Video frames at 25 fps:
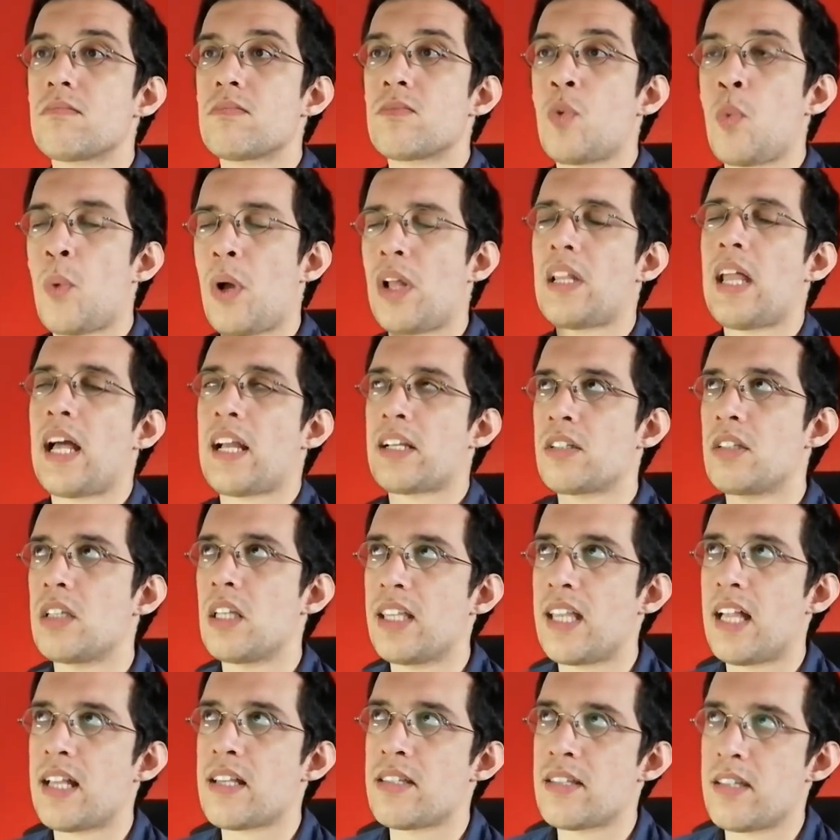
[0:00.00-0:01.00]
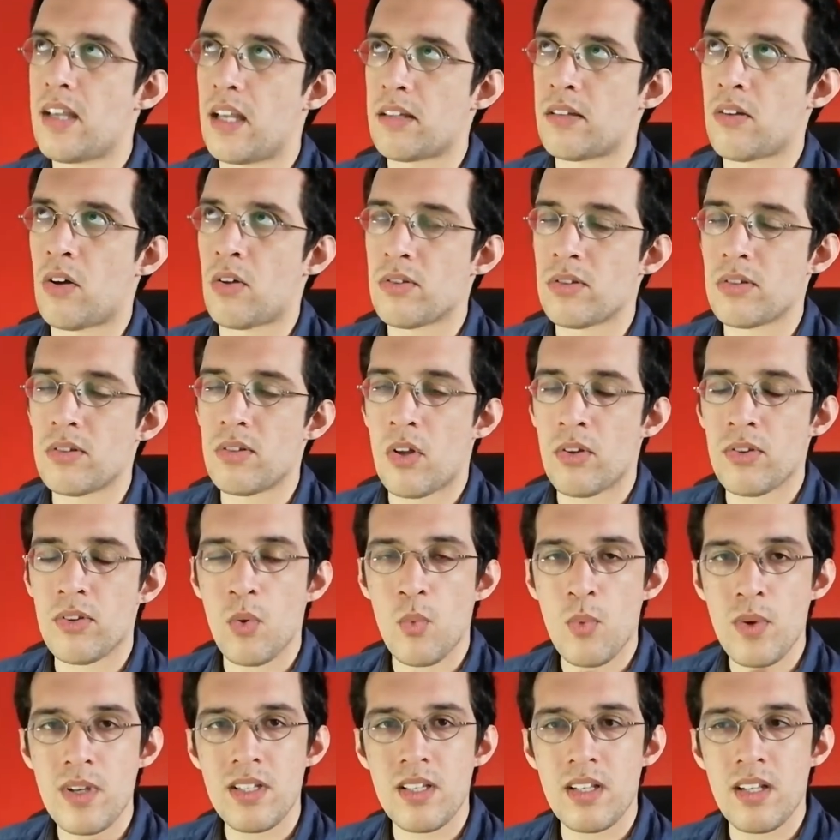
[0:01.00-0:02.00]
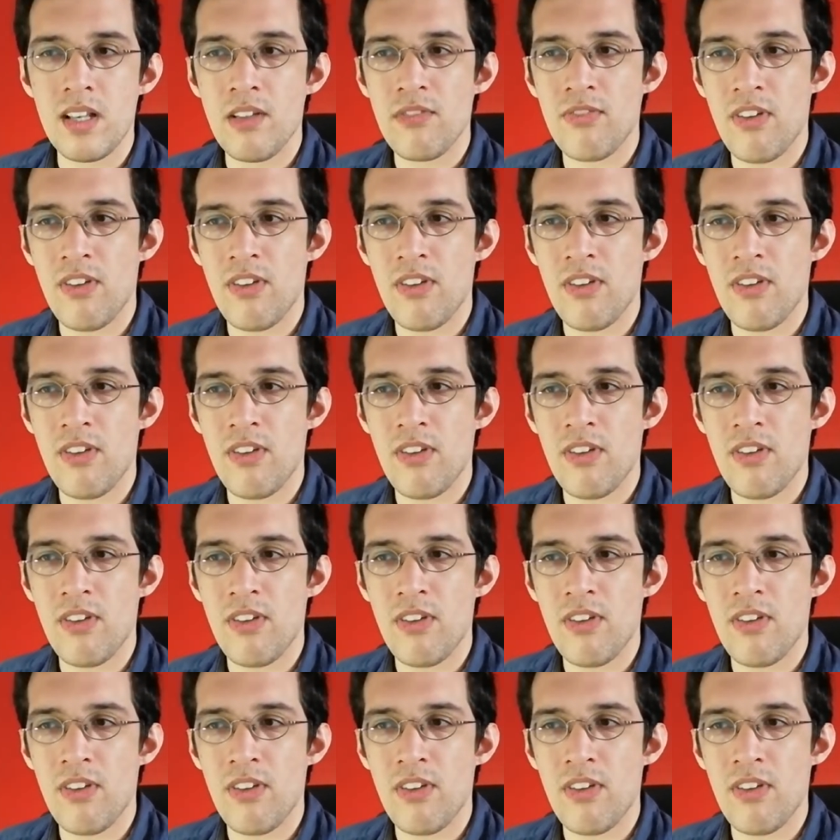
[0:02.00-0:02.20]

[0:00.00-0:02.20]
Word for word: well, actually, that's it. On on the wizarding